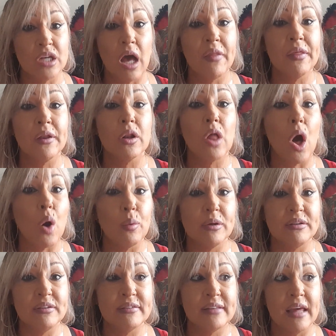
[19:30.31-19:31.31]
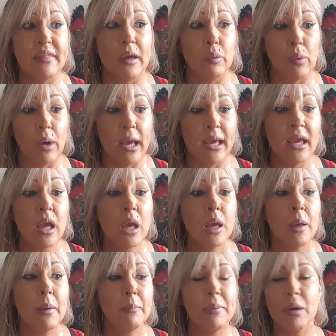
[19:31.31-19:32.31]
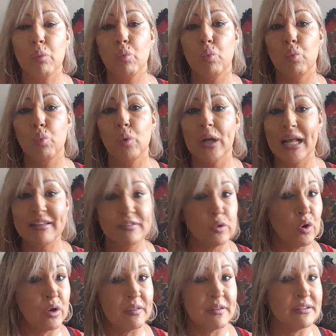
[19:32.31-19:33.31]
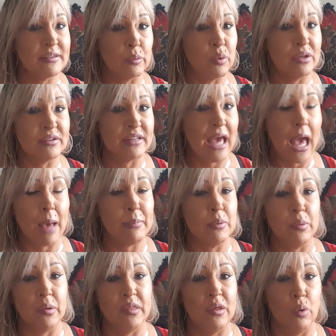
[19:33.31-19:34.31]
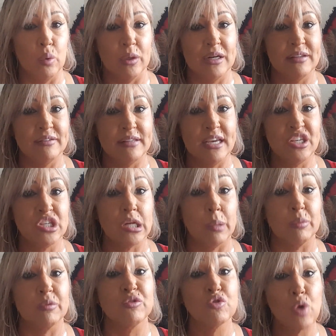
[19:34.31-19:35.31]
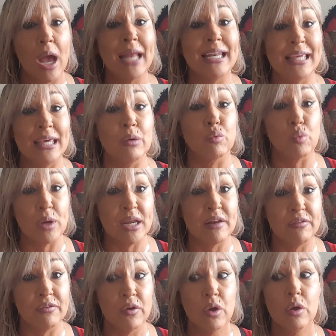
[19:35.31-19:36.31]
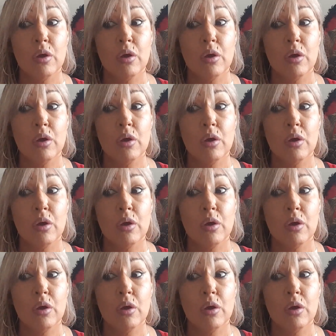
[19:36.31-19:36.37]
Not that it'll always stay that way, but when I started this, I wasn't happy with the organization. I was trying to get rid of